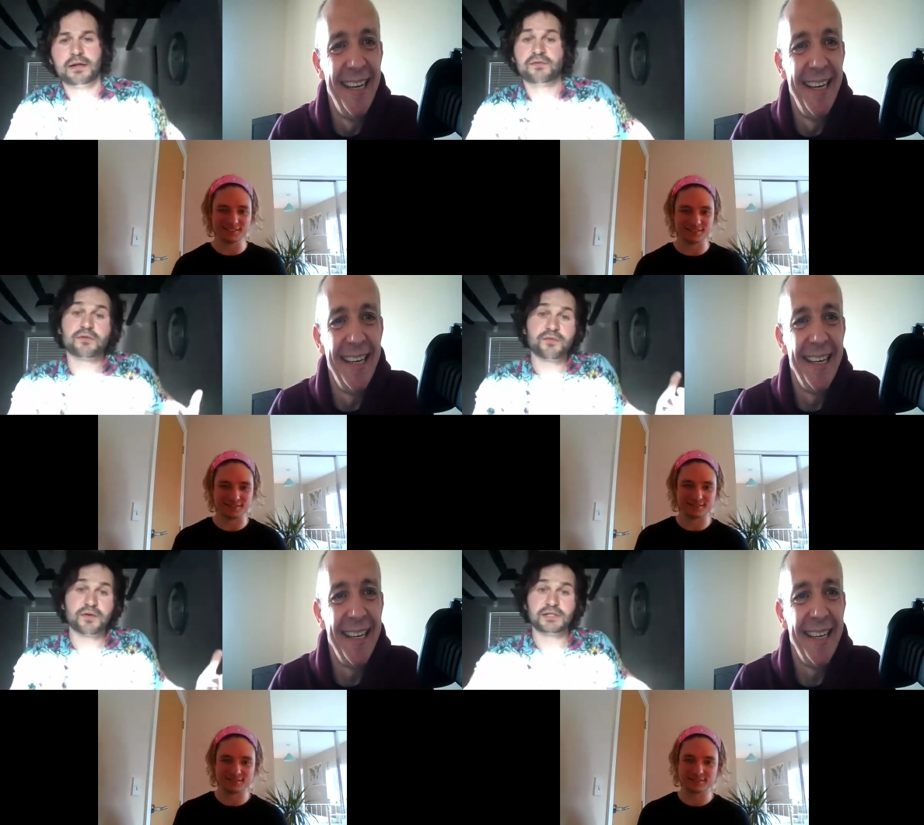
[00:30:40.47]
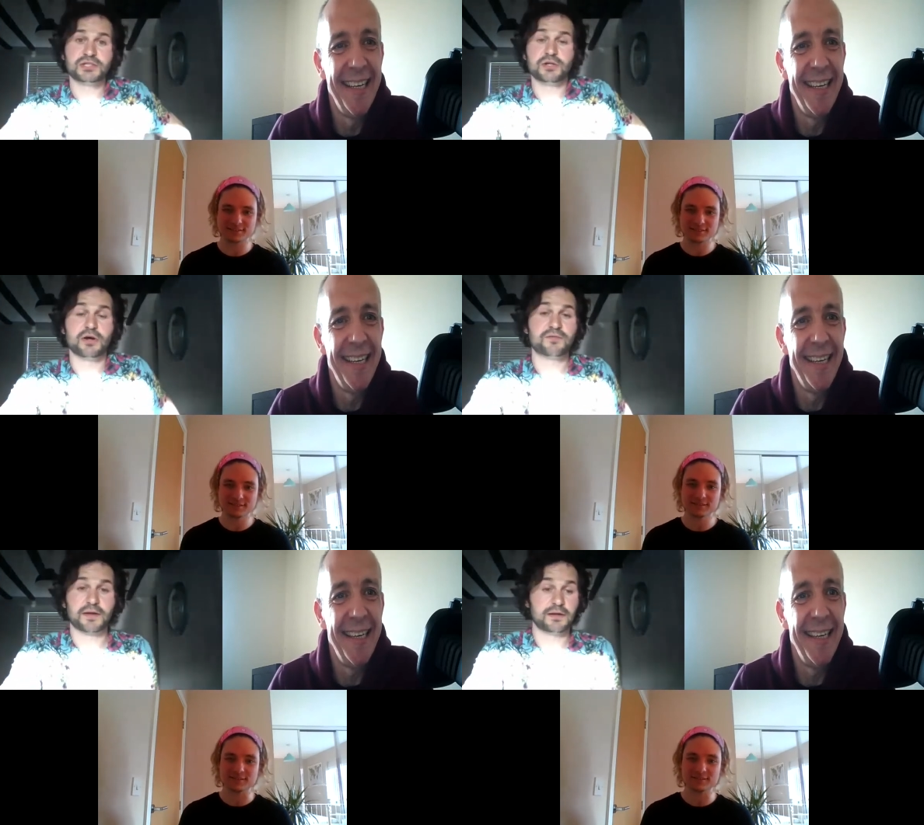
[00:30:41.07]
Speaker 1: Instead of finish, you
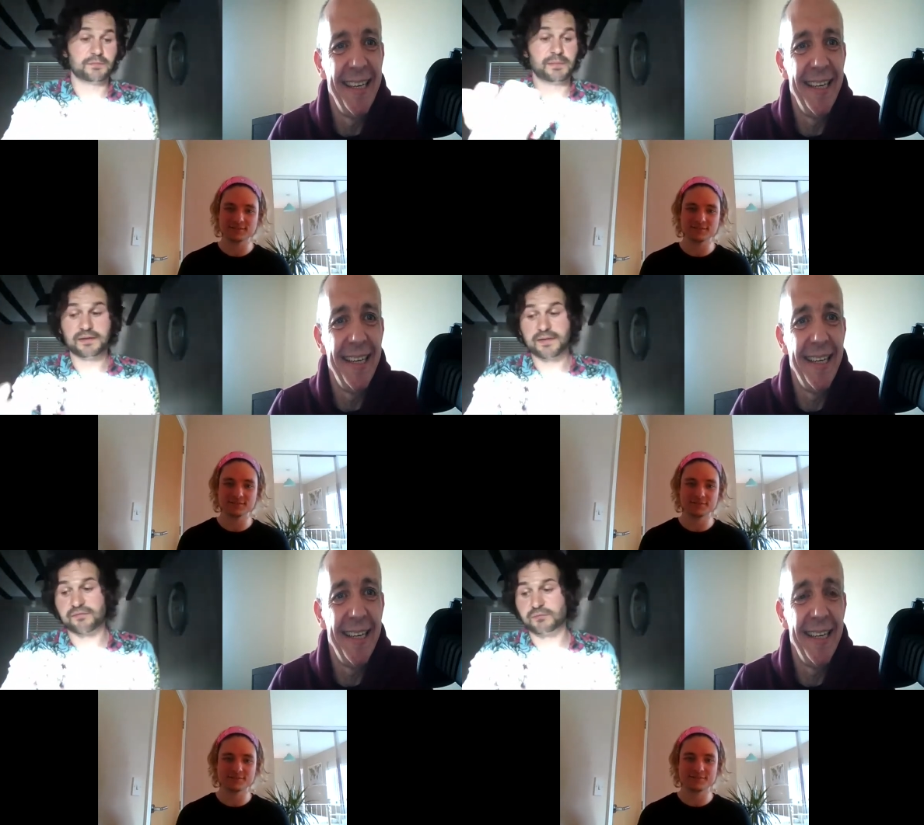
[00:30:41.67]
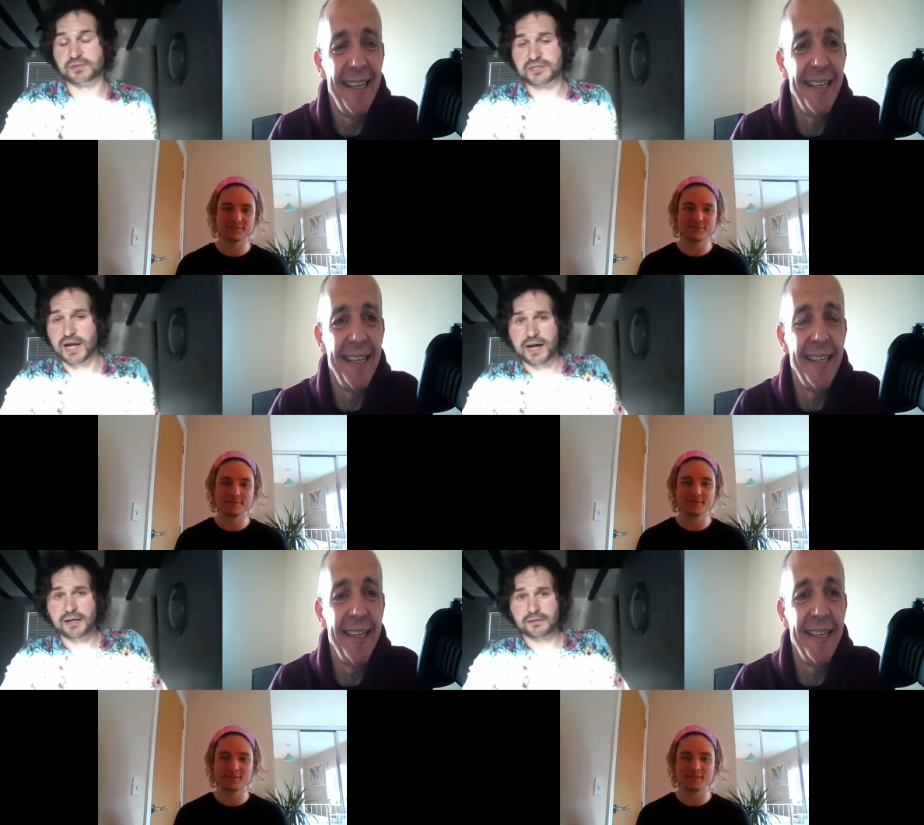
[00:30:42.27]
know, if that had been in there from the
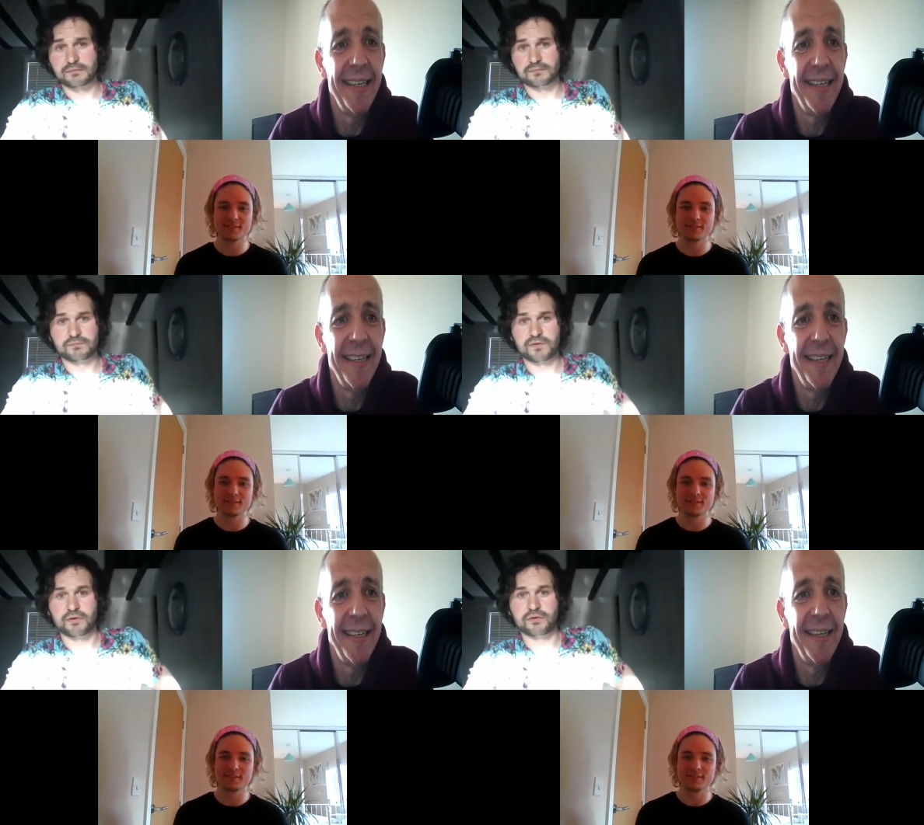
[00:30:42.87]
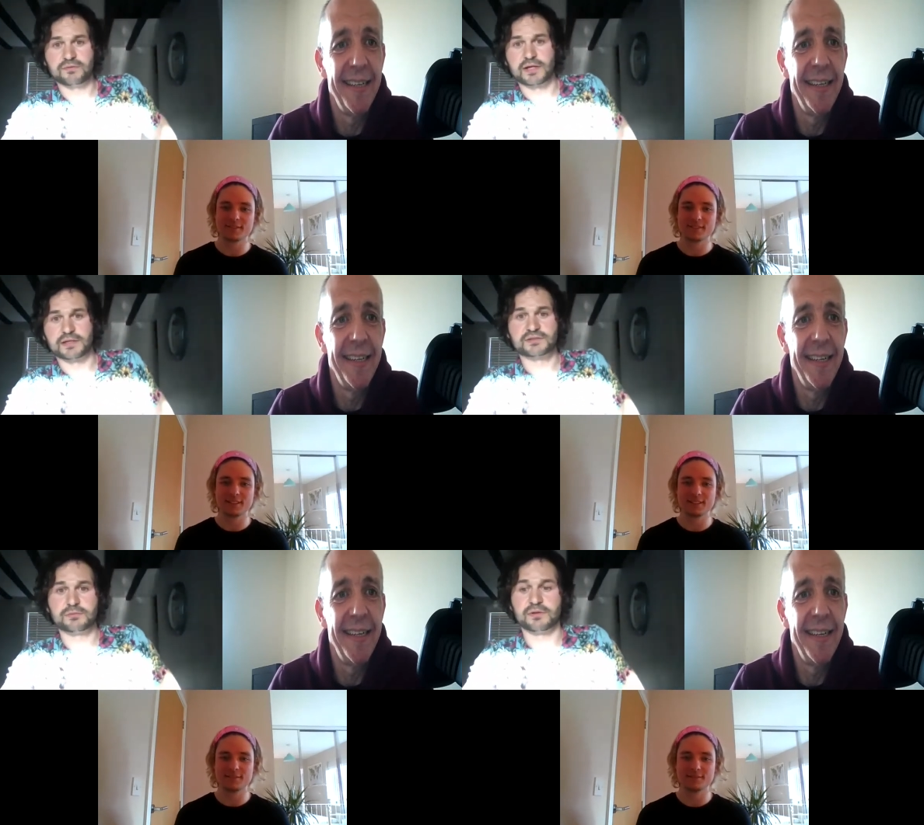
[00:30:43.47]
start, then fair enough,
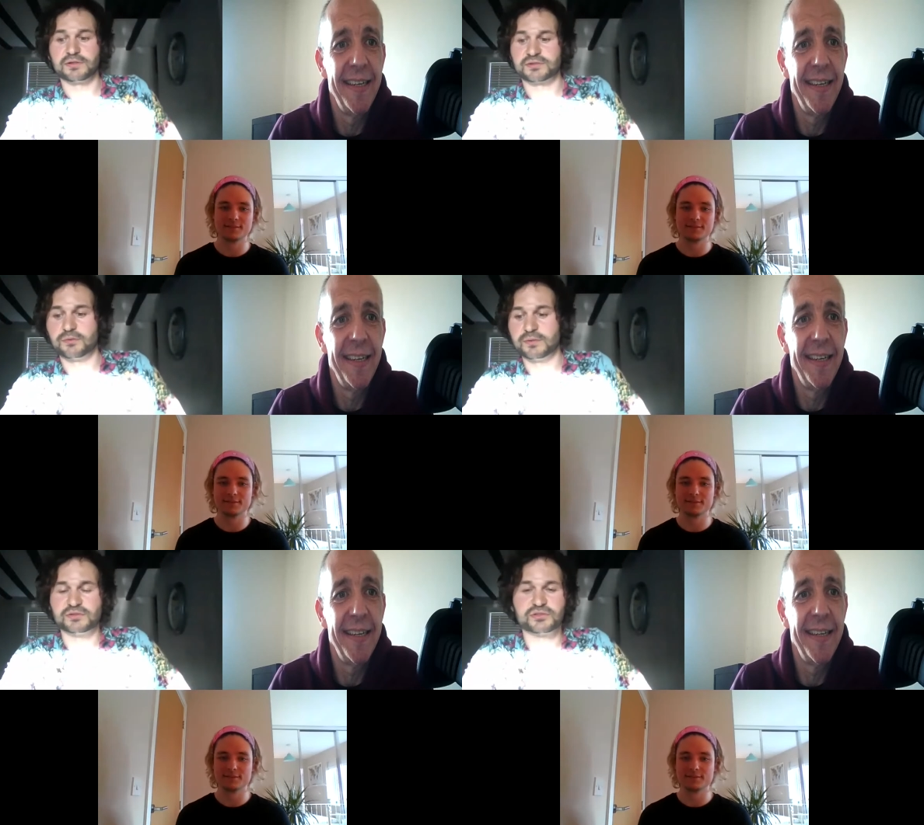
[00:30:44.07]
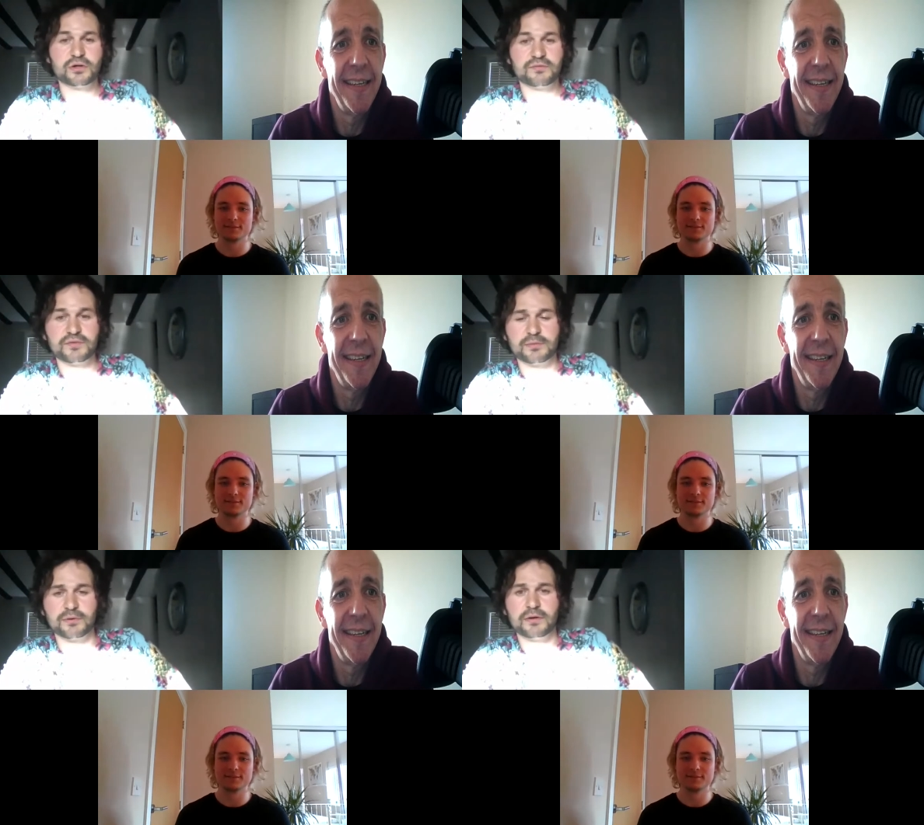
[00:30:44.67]
lads. Come on, let's go win a
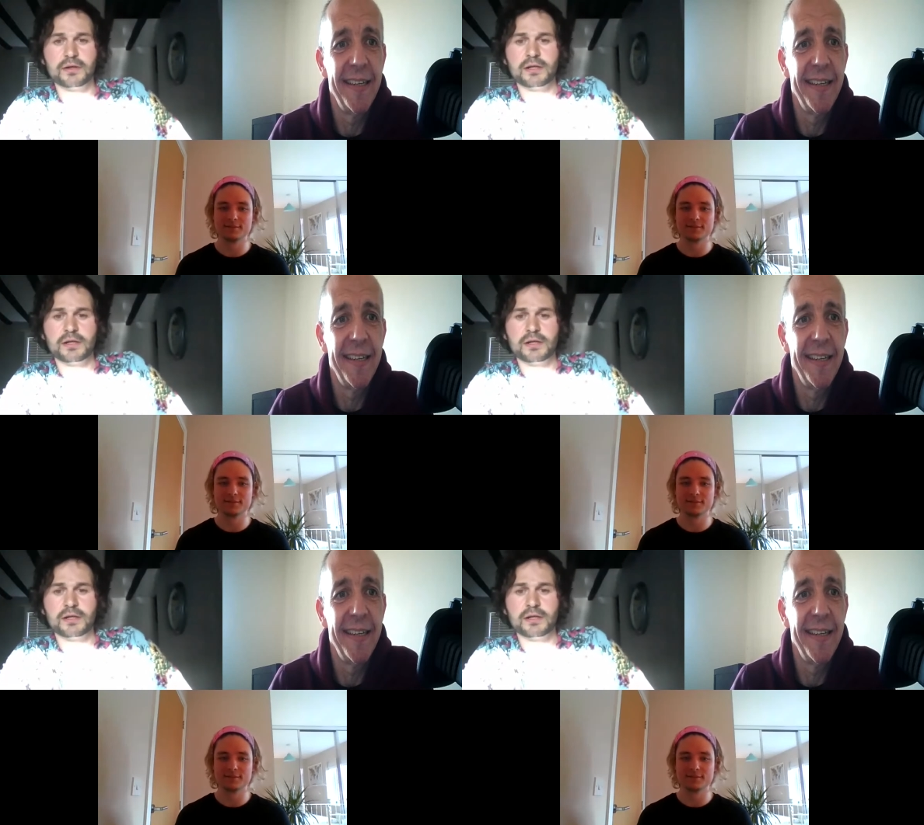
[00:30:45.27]
trophy. But